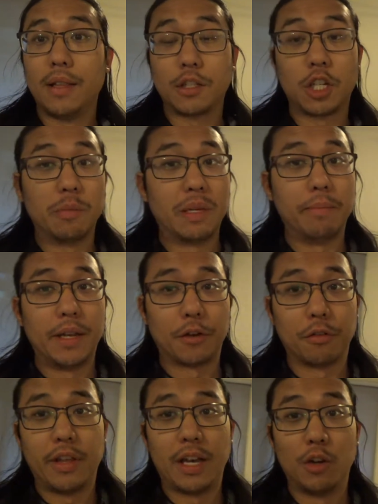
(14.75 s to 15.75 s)
This could be
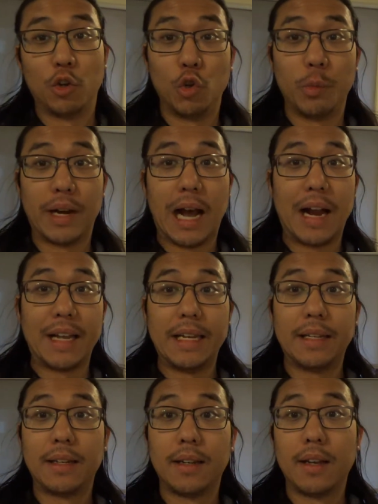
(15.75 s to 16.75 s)
bigger than
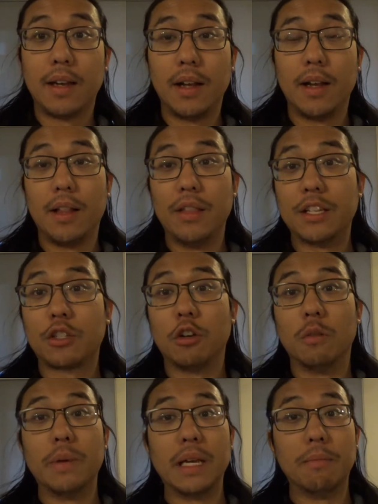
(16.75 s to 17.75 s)
Illuminati. This
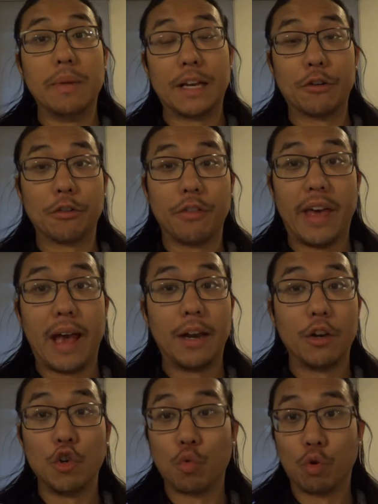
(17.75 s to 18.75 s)
could be bigger
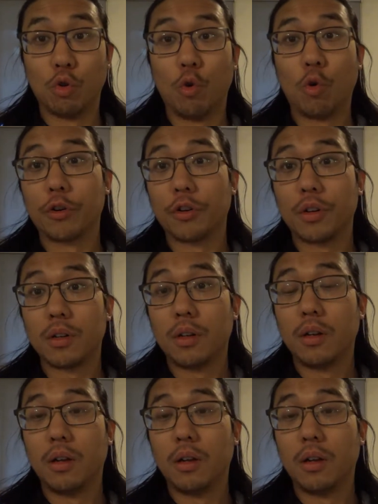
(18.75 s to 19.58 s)
than New World Order.